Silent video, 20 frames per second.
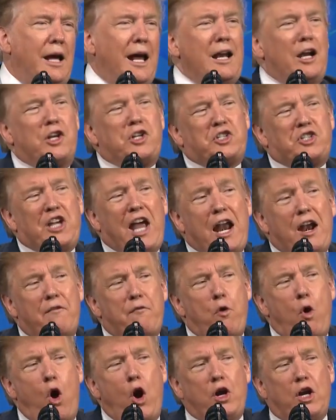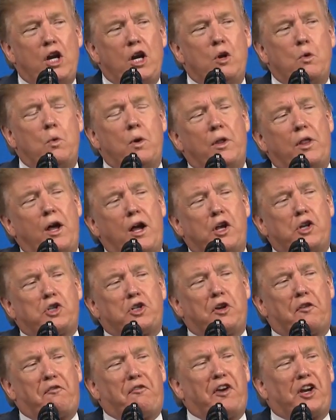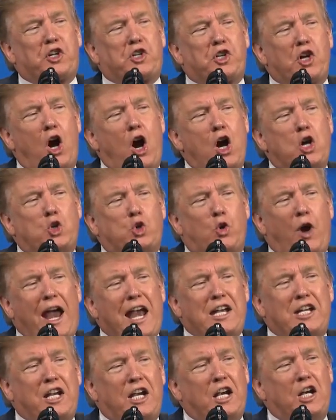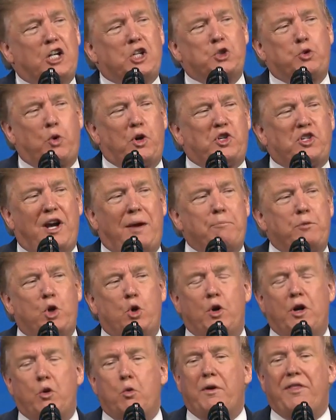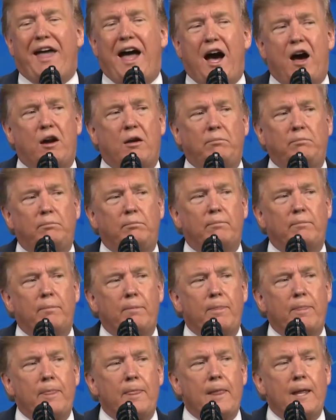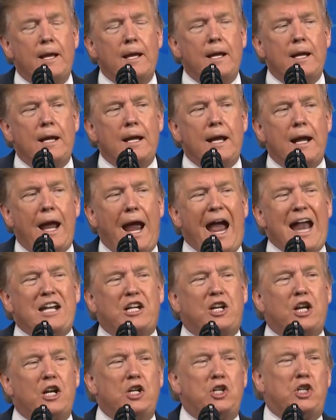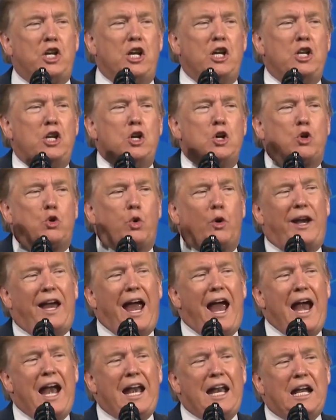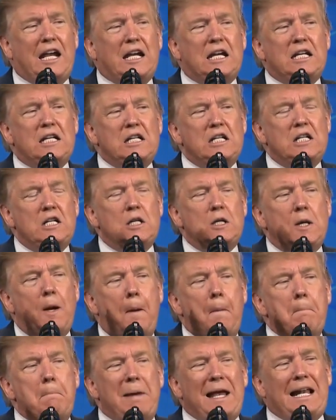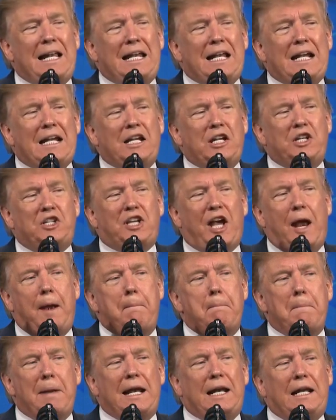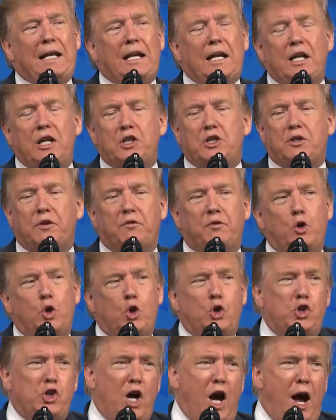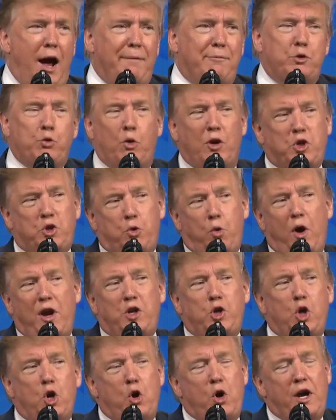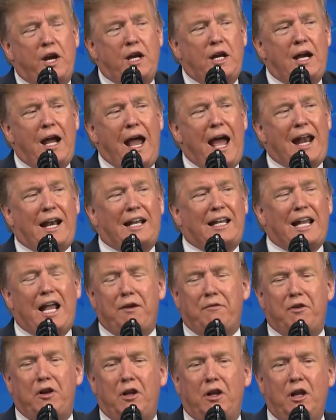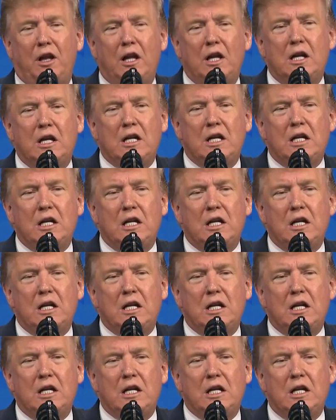And instead of working with us to fix our trade deals, which I'm doing without them, and continue creating millions and millions of new jobs, which we're doing at a level